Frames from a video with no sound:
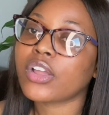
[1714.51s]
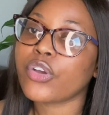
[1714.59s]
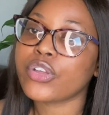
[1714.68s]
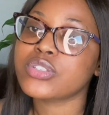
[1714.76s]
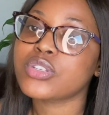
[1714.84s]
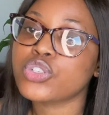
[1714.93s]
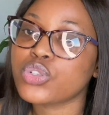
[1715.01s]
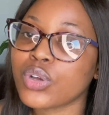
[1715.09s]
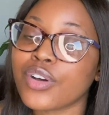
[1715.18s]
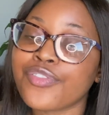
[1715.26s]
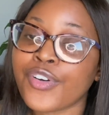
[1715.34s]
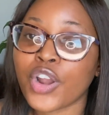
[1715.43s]
going to do
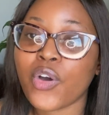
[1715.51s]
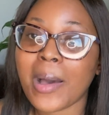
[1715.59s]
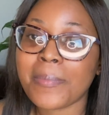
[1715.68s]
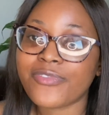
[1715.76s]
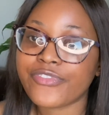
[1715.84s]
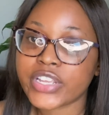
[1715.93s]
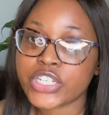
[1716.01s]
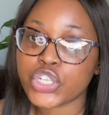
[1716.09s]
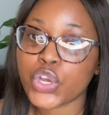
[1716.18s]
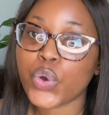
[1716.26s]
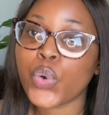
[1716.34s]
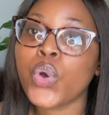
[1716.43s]
a follow-up
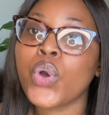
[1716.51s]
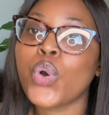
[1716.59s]
video